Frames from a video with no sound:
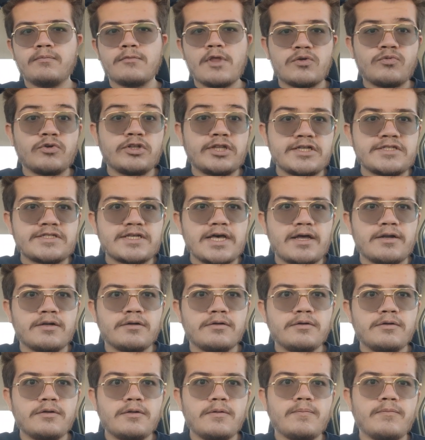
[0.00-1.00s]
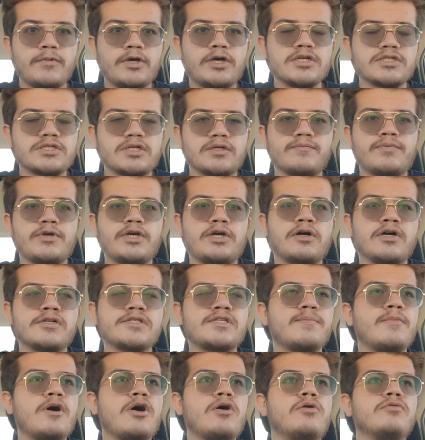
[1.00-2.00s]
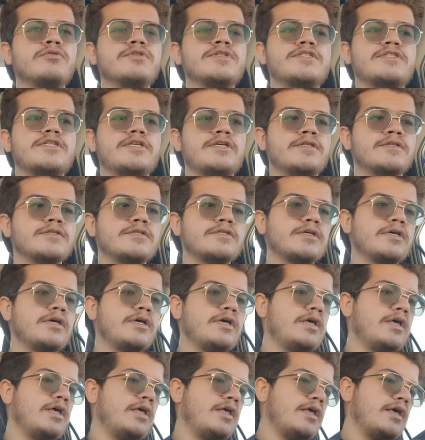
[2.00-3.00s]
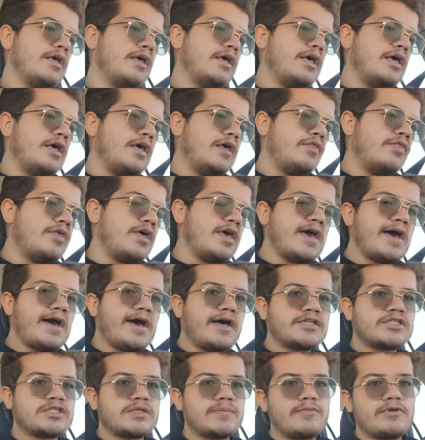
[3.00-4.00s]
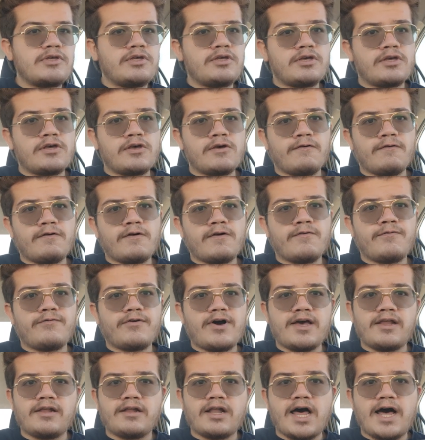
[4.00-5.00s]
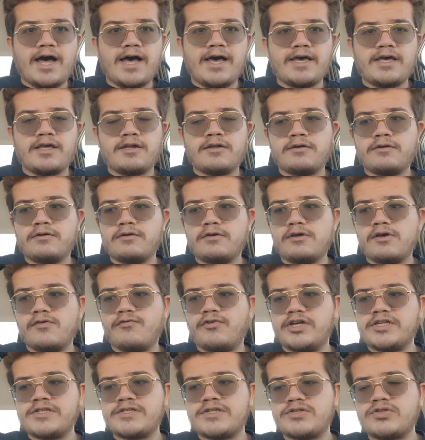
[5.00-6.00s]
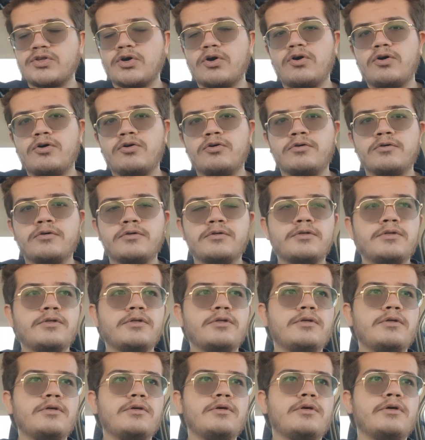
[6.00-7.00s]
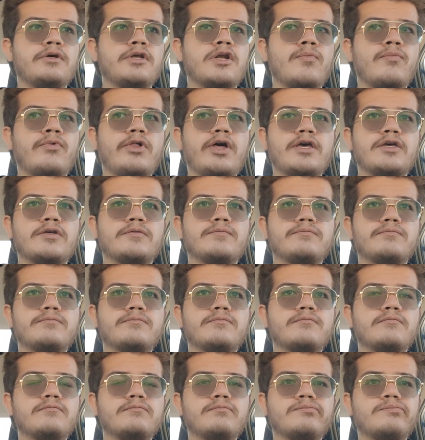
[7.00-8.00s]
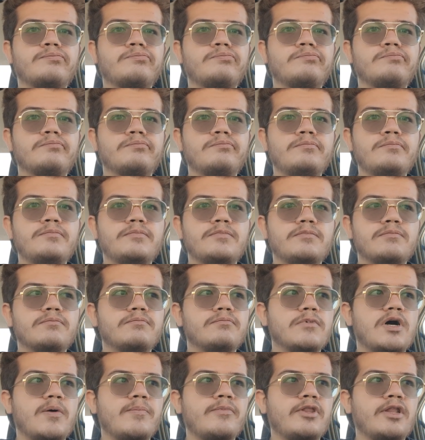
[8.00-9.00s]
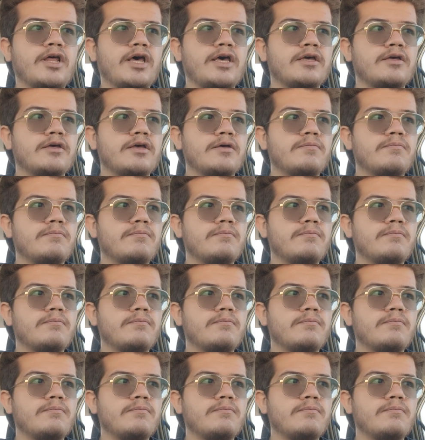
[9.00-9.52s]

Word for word: That's what they said because because of my own sins, and they asked me if, if I lied, if I stole, and I'm like, I mean, like,